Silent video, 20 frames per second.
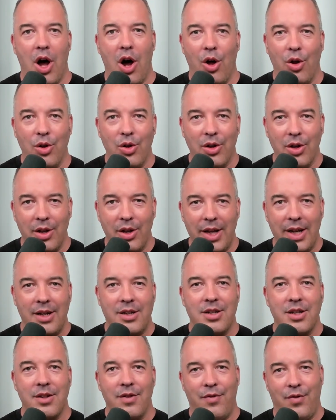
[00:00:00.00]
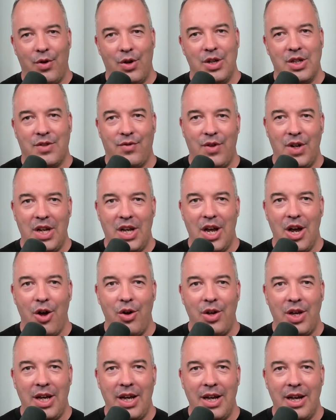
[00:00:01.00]
I'll link to the first video
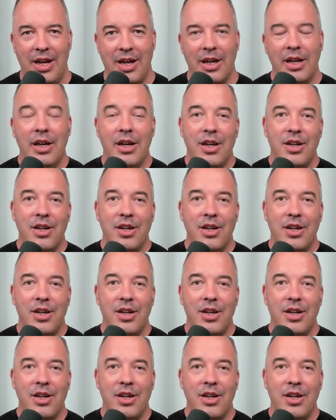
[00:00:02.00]
here.